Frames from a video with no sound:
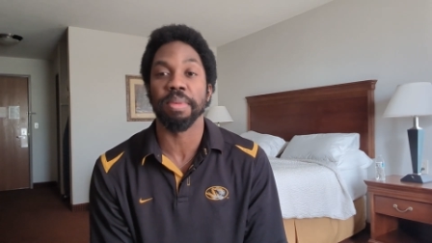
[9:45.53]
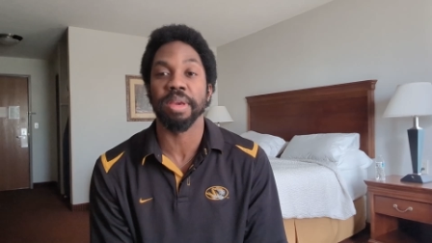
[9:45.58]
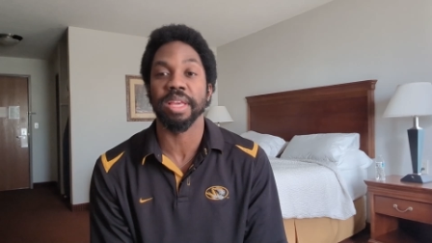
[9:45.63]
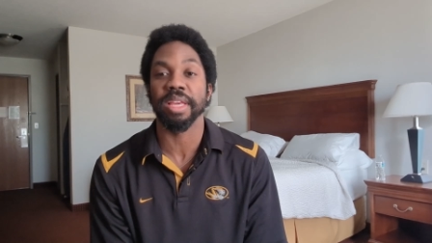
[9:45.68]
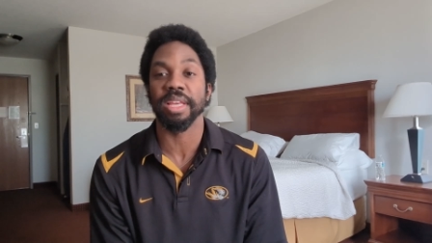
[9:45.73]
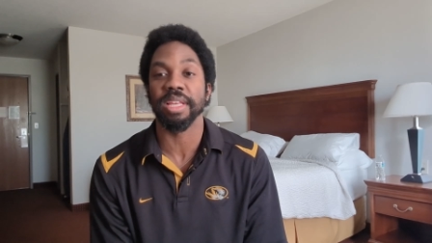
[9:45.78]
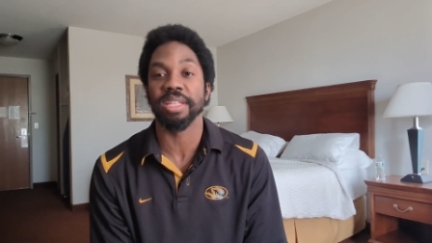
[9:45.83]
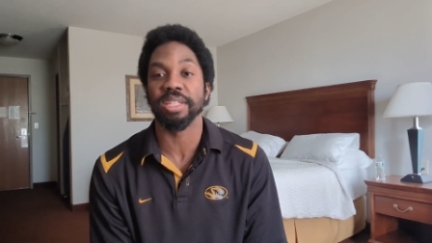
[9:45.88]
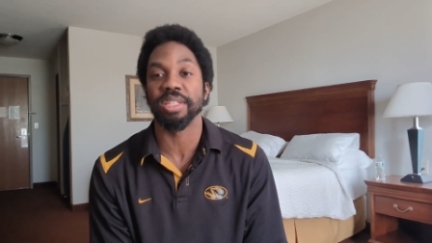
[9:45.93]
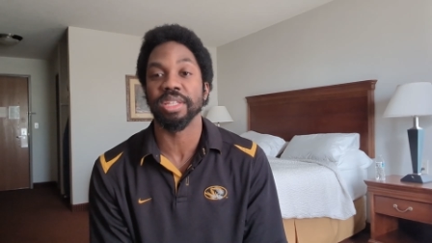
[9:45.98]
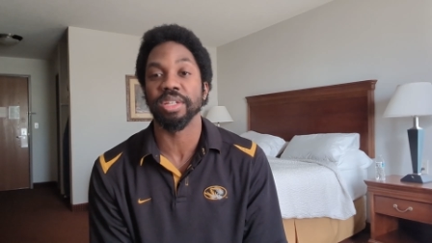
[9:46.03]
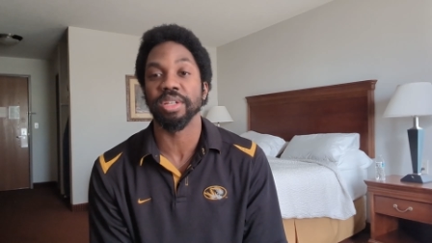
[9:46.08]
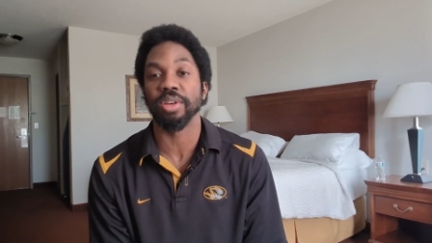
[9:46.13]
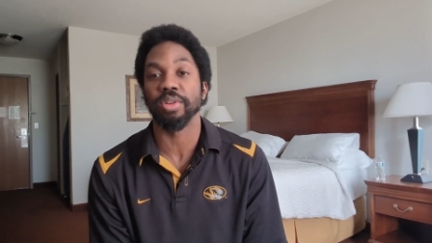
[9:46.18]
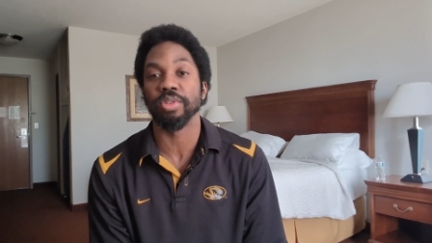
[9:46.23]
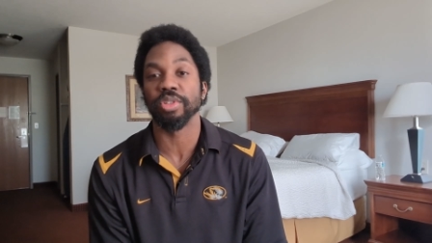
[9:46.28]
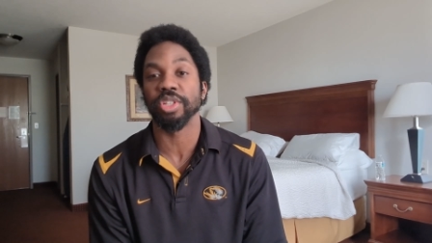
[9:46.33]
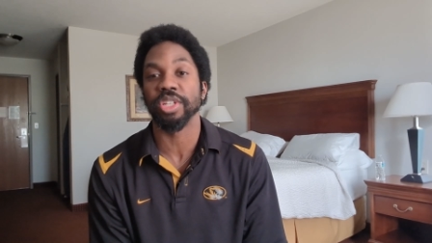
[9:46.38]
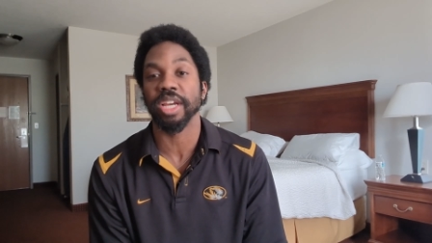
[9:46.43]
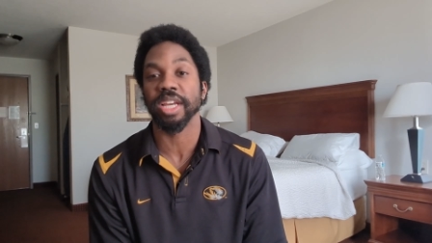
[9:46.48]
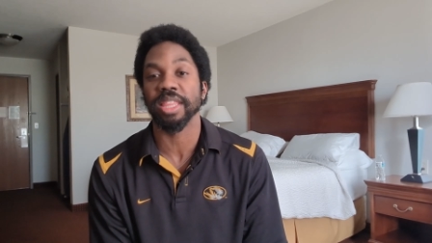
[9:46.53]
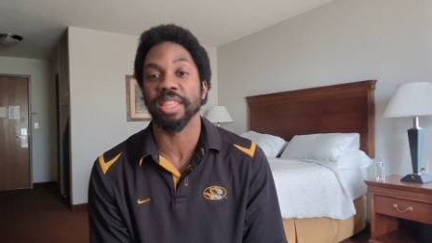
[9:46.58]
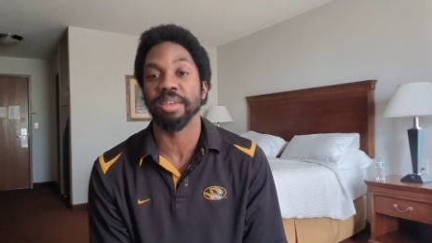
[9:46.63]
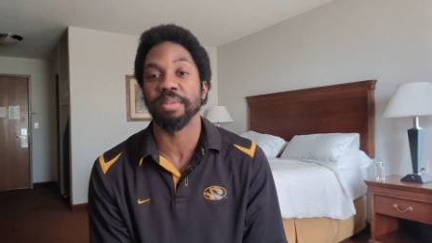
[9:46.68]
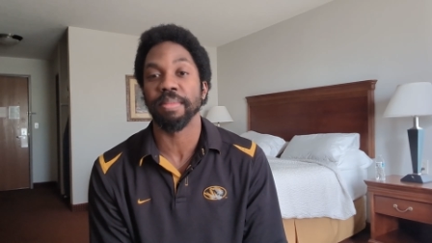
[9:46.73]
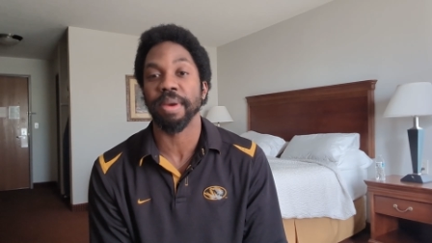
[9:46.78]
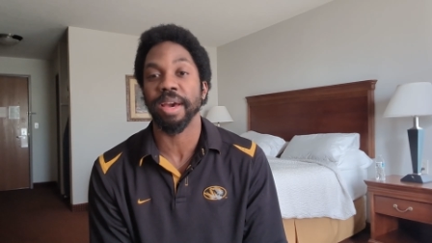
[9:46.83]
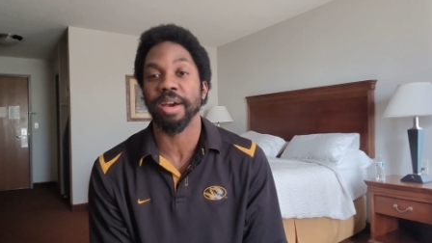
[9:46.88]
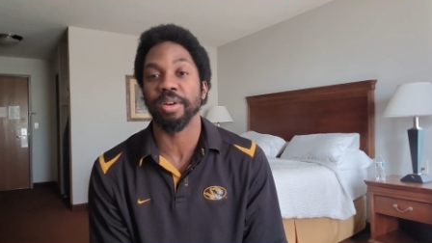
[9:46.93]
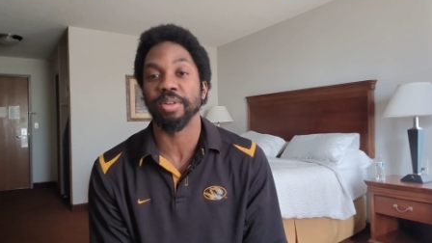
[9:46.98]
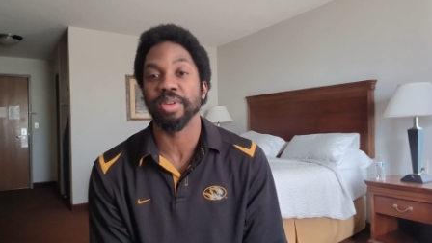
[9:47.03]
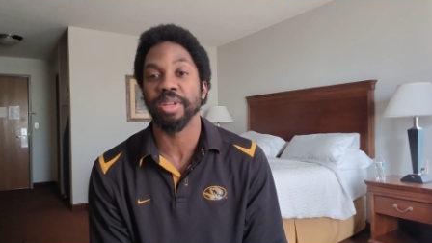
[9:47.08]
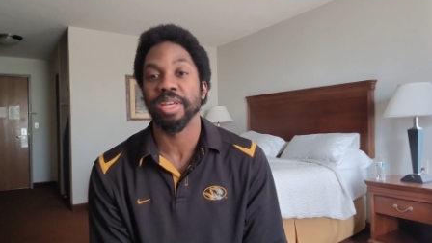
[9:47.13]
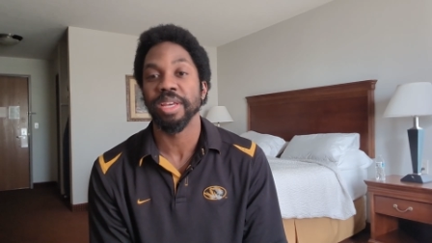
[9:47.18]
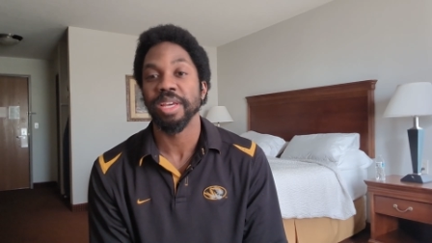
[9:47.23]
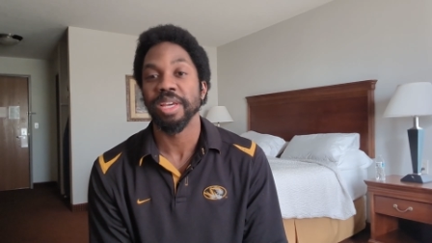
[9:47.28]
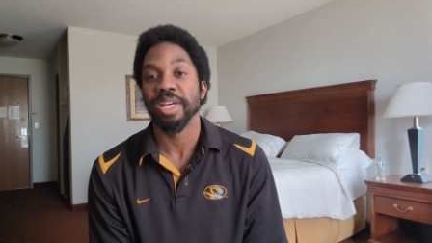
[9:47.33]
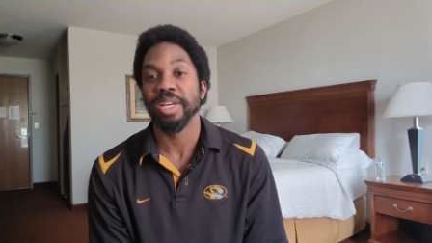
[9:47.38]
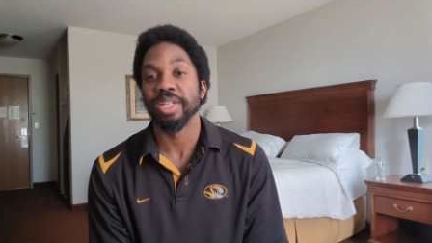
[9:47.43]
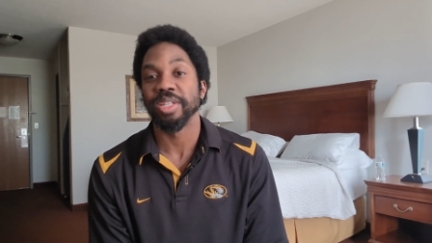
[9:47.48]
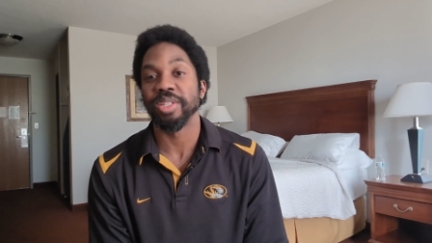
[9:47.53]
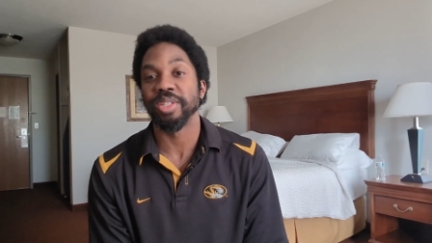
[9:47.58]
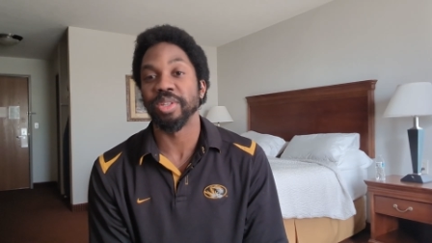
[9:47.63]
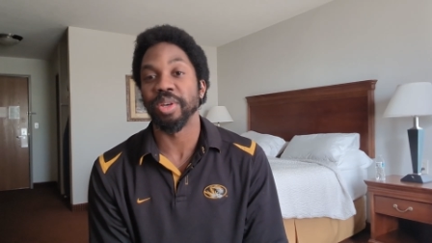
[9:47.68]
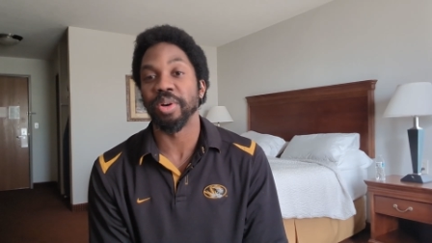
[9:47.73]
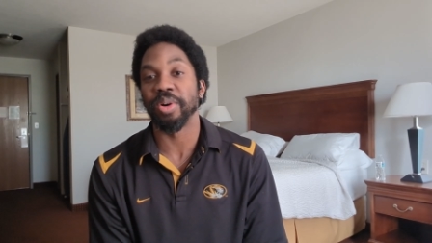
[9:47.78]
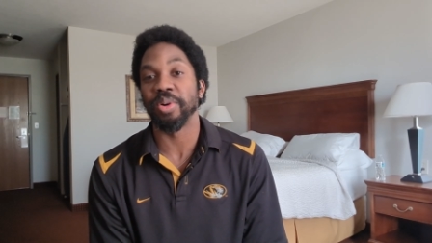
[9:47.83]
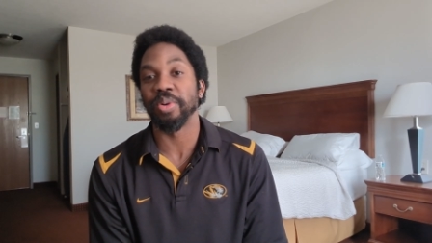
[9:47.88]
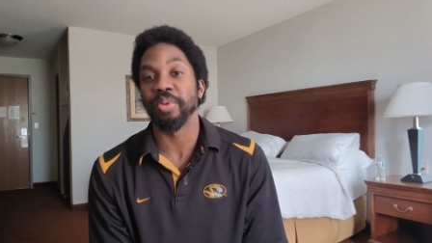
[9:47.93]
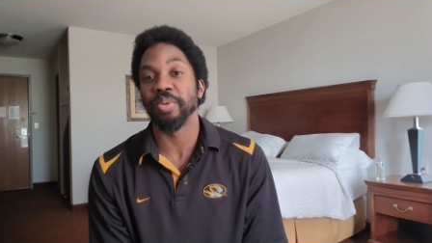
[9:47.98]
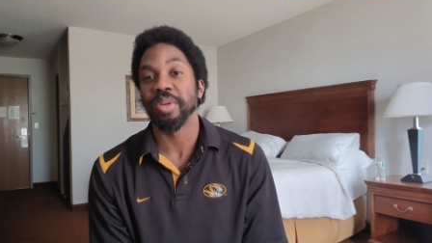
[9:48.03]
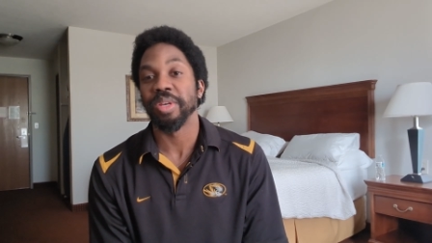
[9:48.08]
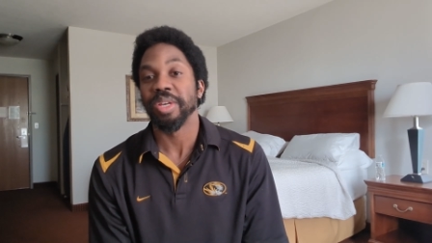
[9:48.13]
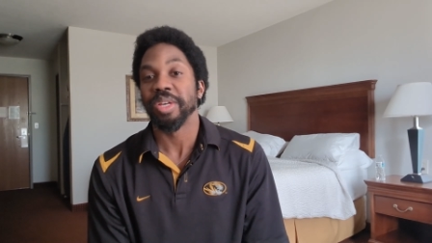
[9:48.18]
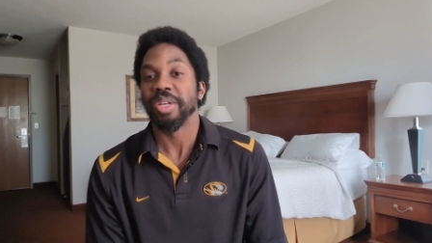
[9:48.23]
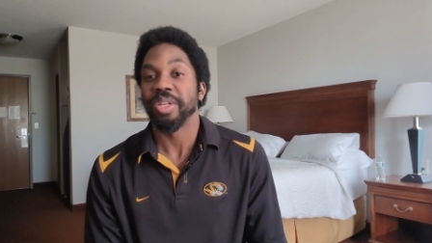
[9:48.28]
Micky's to go check them out. So